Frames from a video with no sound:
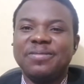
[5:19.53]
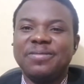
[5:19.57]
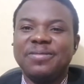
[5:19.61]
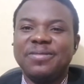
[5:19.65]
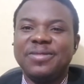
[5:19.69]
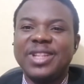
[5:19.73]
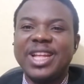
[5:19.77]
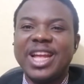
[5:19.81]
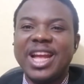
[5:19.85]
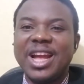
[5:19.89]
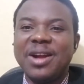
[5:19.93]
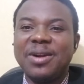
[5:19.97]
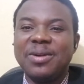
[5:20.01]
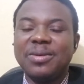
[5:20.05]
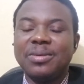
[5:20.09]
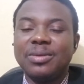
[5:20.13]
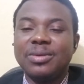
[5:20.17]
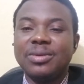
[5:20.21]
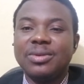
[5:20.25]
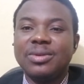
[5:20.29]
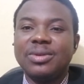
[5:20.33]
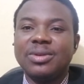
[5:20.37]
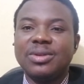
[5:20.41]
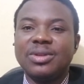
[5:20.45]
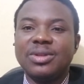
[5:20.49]
Now,
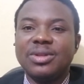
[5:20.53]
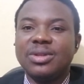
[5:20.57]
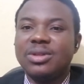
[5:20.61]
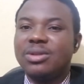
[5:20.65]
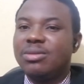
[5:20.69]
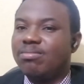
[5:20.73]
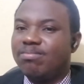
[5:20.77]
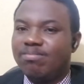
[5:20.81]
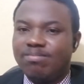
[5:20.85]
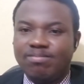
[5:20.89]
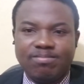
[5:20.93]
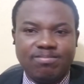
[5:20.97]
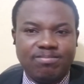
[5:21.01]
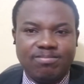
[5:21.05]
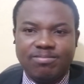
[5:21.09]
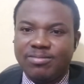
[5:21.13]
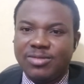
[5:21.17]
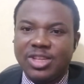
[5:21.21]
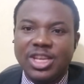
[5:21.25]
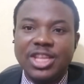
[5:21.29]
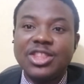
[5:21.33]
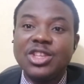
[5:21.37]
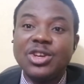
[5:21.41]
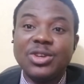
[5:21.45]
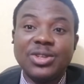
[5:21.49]

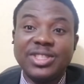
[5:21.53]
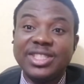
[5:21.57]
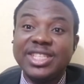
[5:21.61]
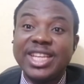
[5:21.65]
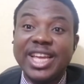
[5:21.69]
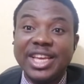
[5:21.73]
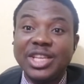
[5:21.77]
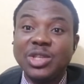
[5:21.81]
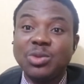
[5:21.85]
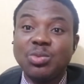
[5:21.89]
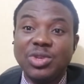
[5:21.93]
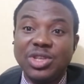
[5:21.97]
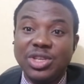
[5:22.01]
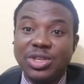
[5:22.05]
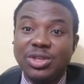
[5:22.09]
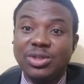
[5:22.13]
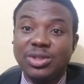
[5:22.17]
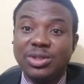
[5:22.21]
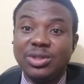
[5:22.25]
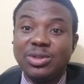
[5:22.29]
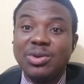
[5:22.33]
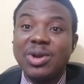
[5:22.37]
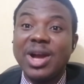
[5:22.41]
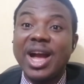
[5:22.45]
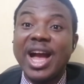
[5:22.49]
in those days, we
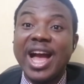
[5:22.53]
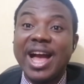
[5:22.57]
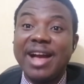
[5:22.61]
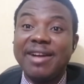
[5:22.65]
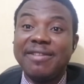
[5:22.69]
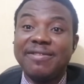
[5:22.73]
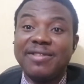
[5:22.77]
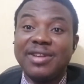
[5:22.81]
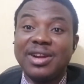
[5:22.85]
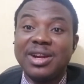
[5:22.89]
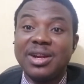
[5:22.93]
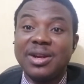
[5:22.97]
used to have